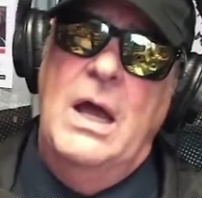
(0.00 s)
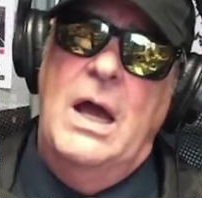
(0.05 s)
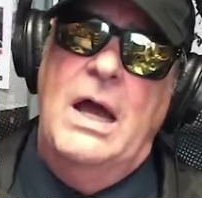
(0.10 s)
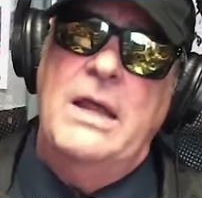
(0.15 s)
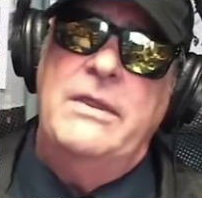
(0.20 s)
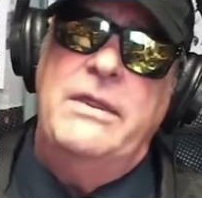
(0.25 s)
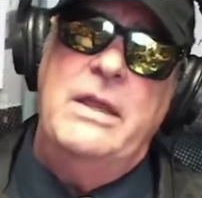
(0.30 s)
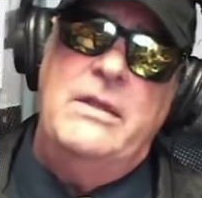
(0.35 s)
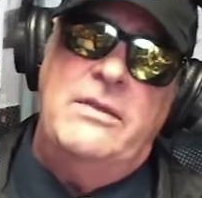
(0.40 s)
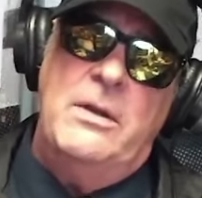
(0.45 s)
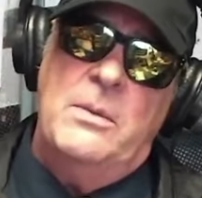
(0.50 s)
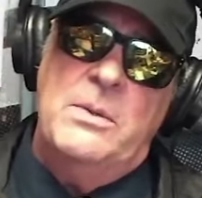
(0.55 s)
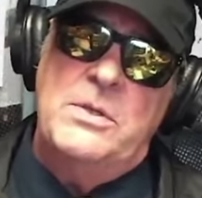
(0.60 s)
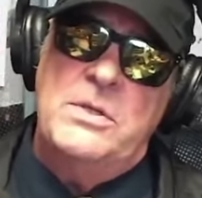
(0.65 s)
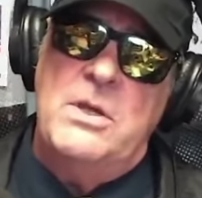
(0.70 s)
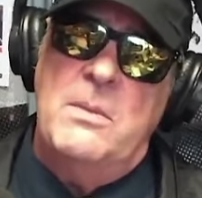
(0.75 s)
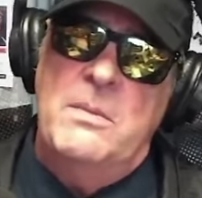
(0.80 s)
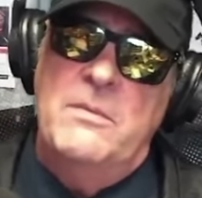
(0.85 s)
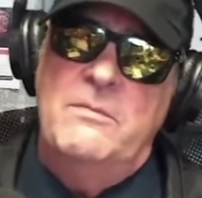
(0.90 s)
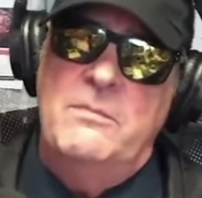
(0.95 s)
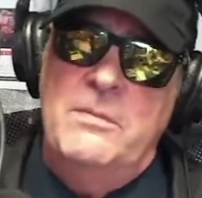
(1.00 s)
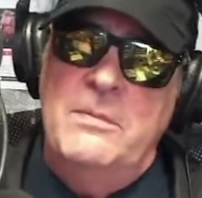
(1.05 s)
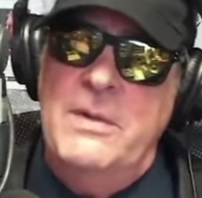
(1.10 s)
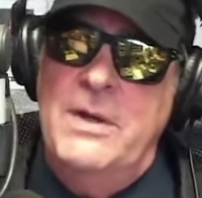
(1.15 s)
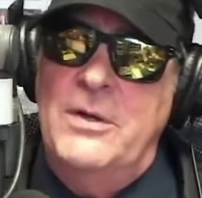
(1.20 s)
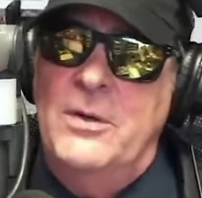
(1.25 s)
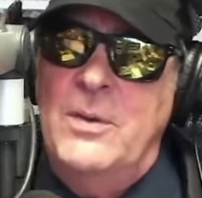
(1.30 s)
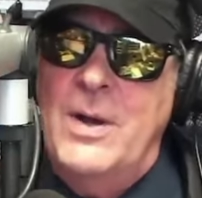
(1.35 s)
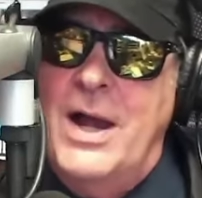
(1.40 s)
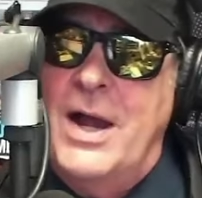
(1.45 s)
I think there were some
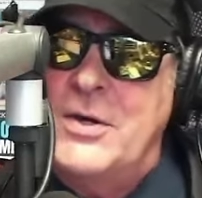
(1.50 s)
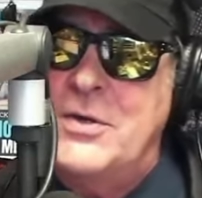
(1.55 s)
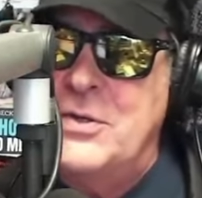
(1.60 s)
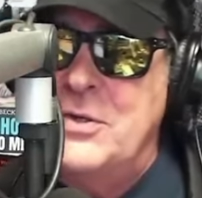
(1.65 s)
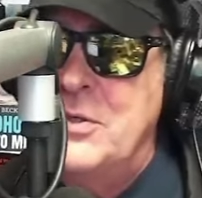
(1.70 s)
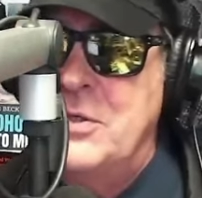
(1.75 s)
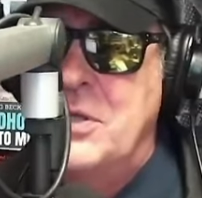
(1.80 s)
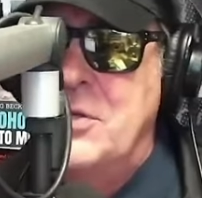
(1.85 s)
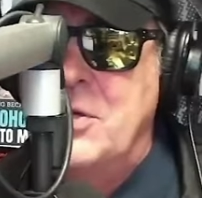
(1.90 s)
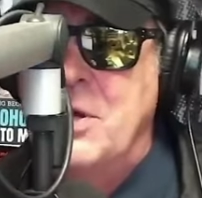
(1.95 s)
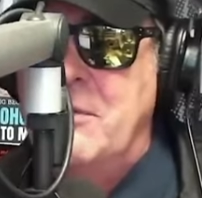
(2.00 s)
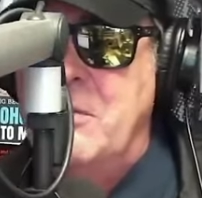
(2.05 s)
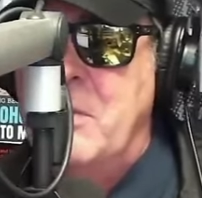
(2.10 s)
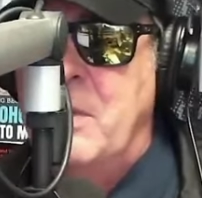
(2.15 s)
interactions that Chevy